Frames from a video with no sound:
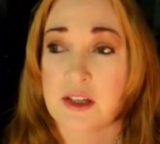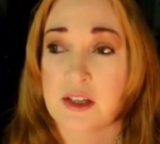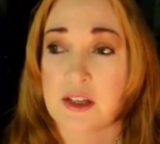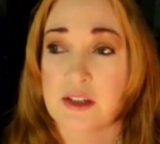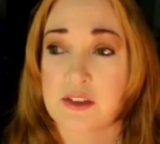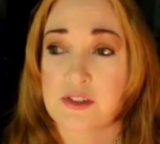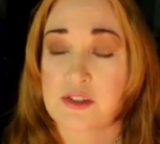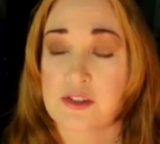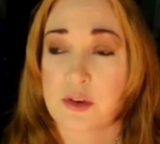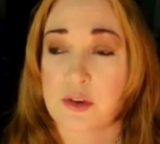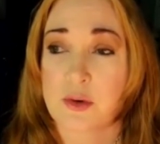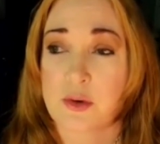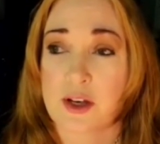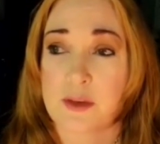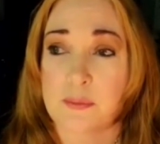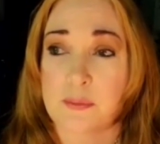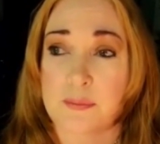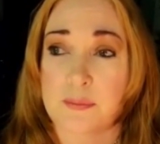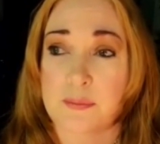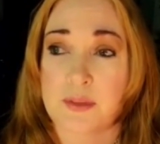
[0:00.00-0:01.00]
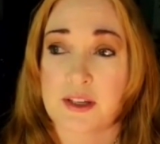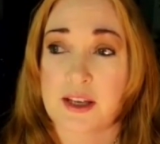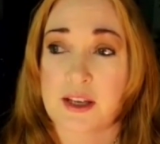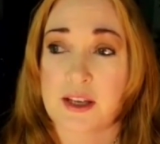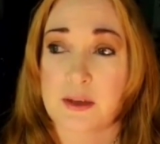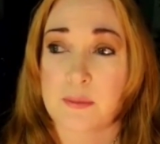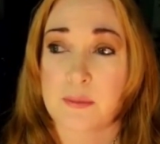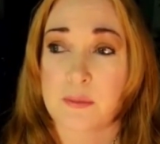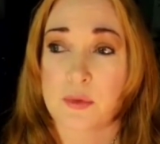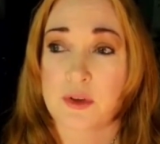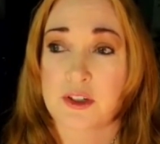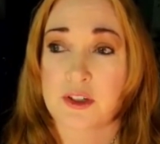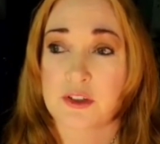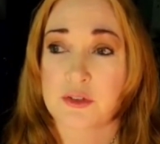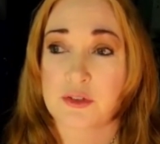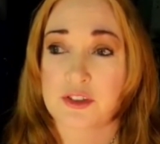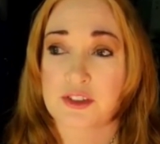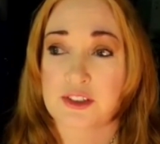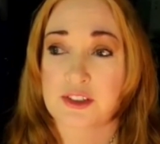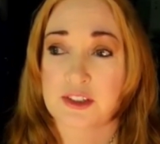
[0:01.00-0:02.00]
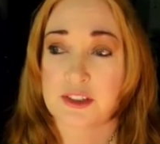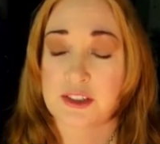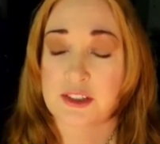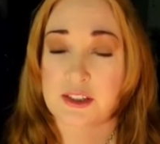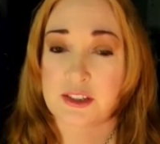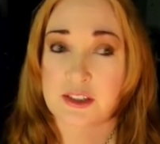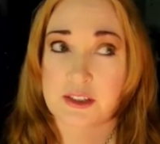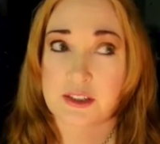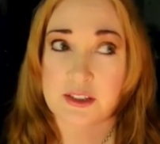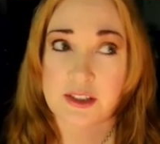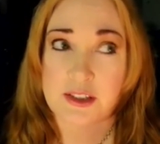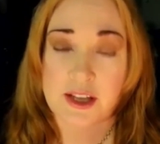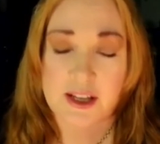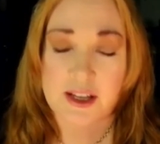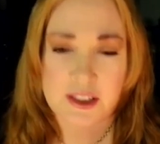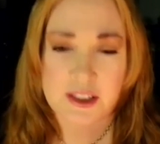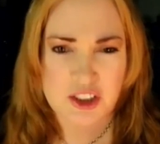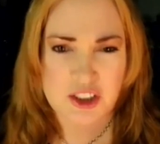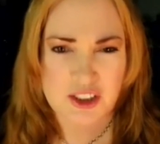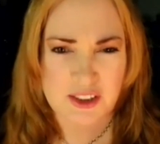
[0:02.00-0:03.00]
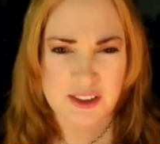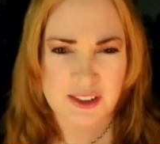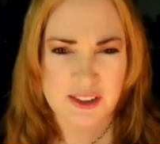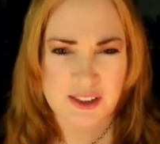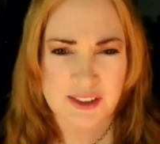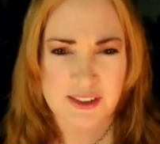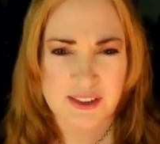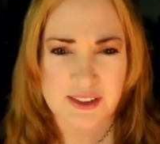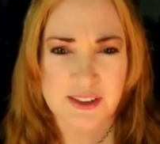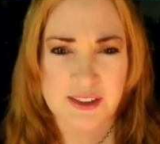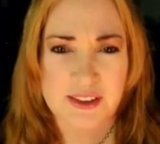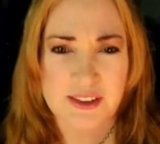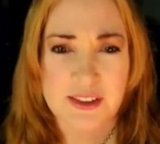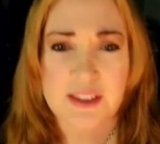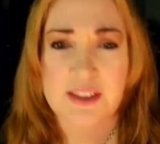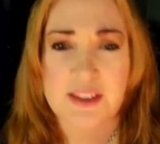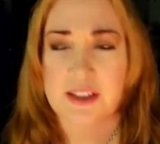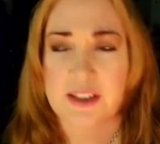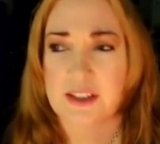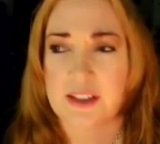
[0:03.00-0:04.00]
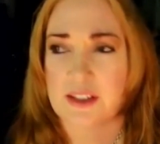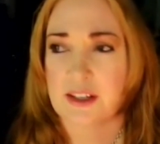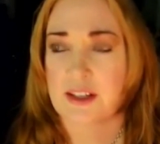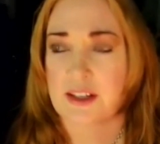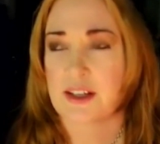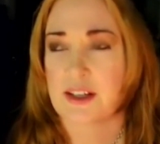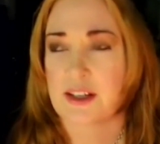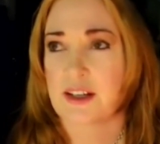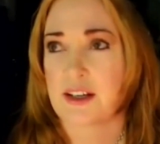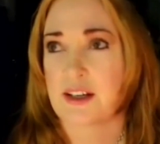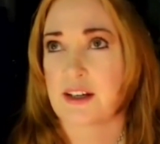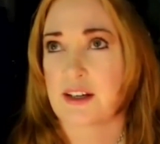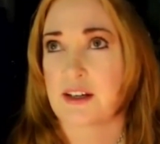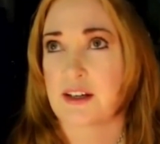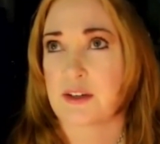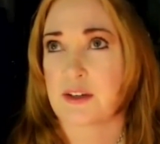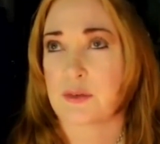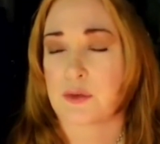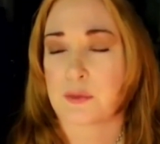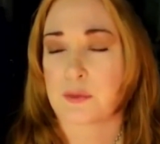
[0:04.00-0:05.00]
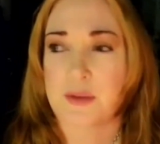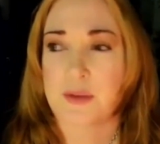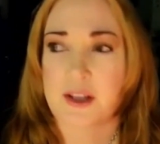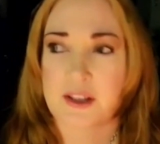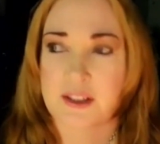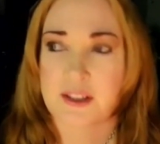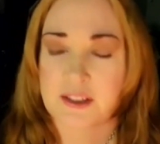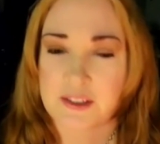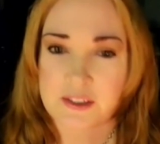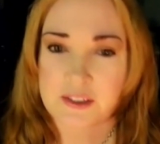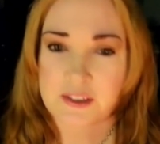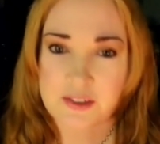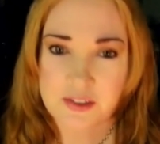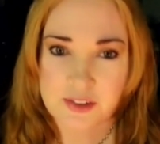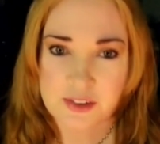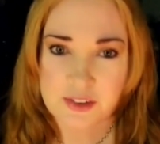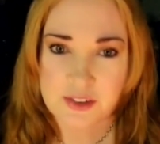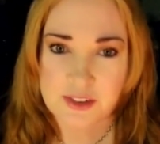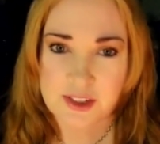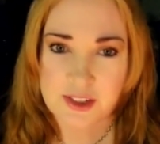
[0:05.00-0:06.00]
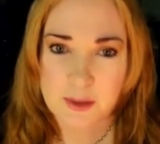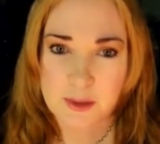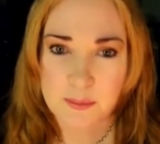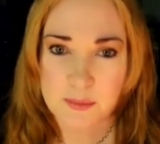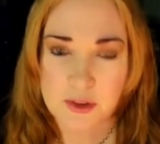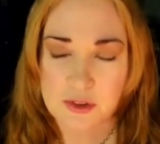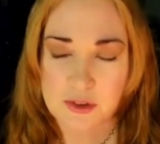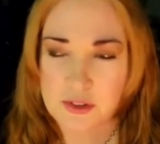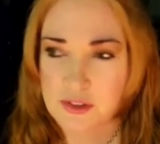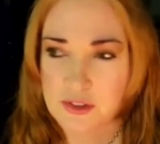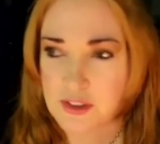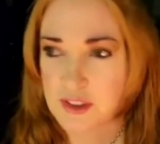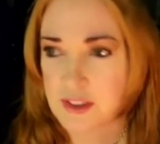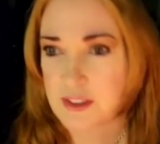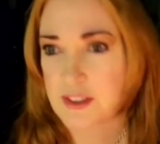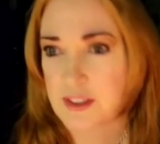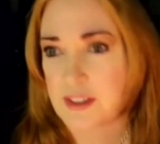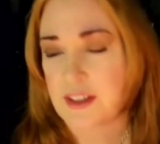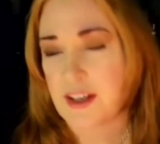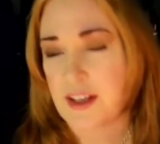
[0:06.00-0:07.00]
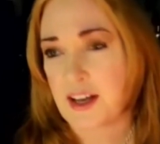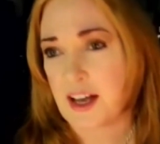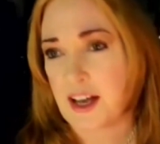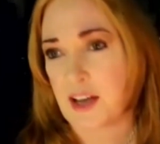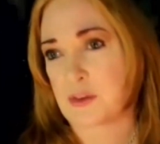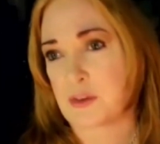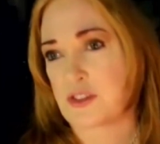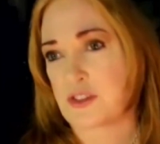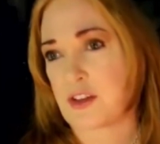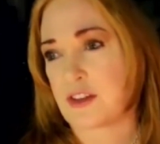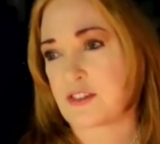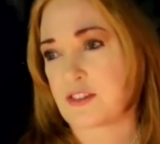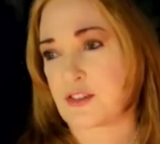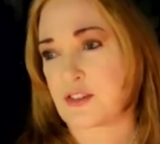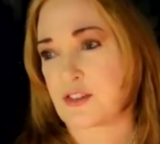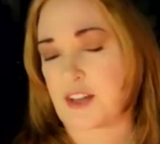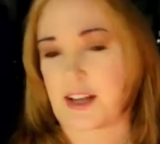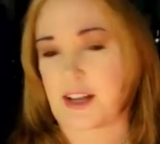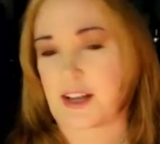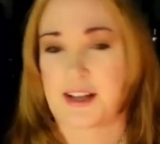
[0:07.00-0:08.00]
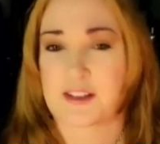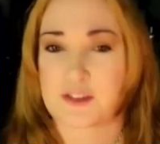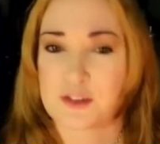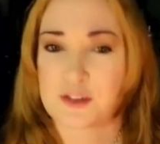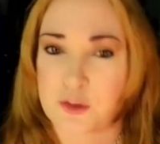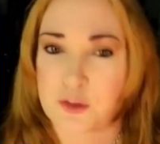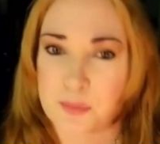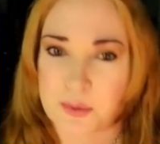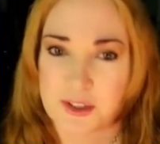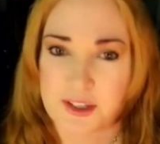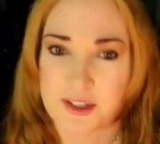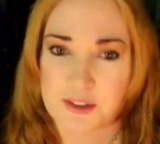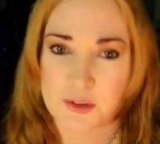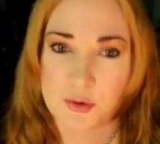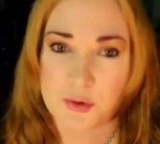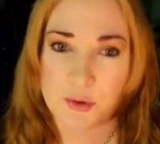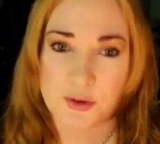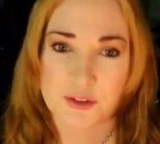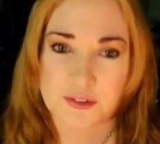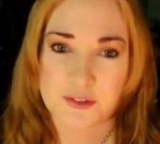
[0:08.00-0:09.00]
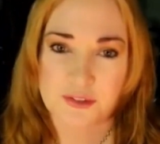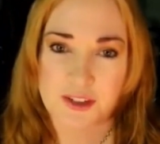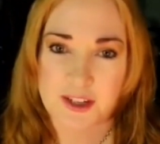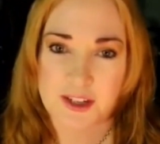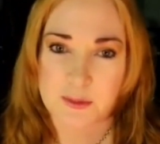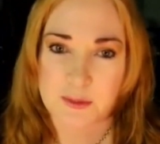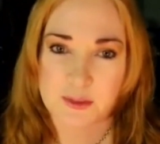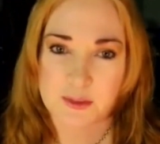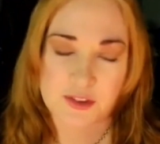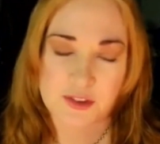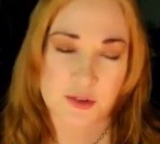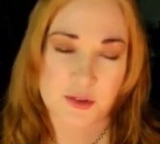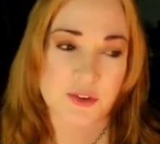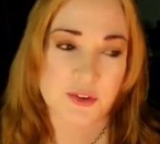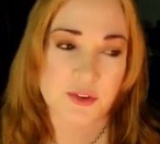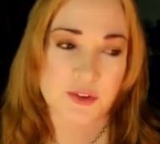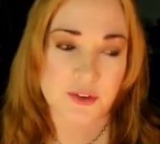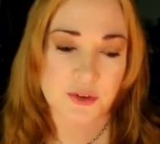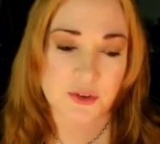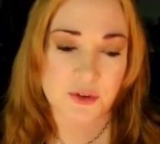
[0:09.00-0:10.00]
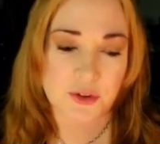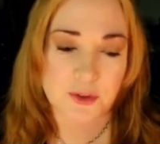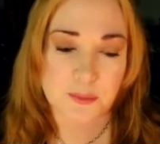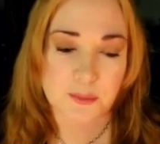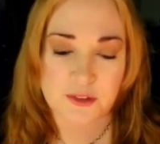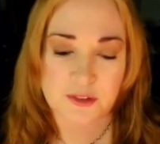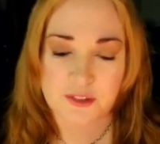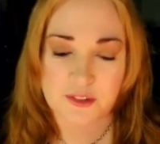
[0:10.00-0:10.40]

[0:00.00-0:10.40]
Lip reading: So I became more interested in edgy, rebellious type music. I was also an Alice Cooper head, a horror fan, was horror movie